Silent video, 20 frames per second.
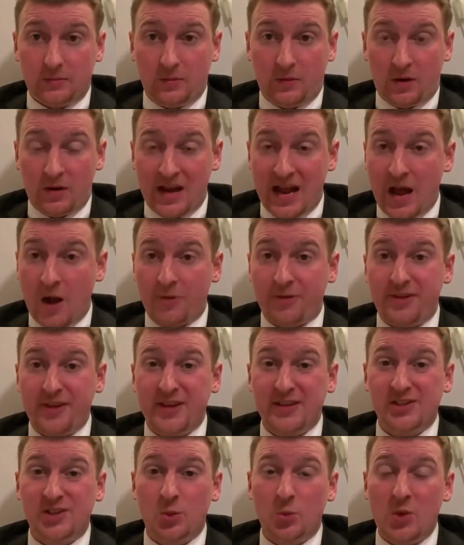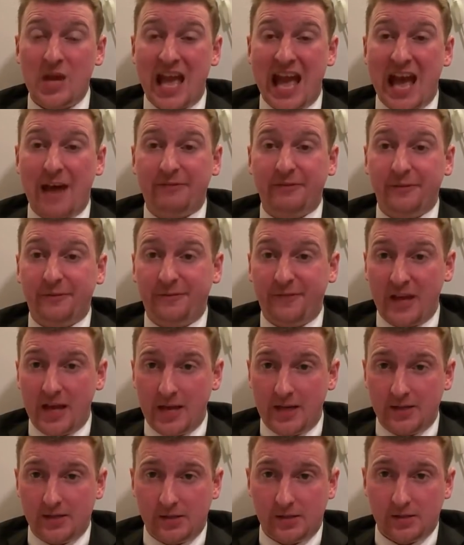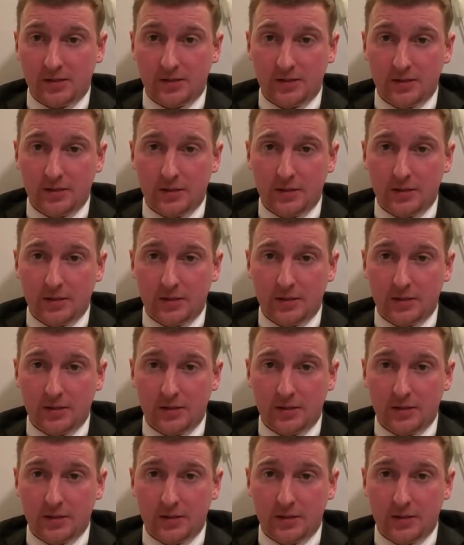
are now things that we have to face.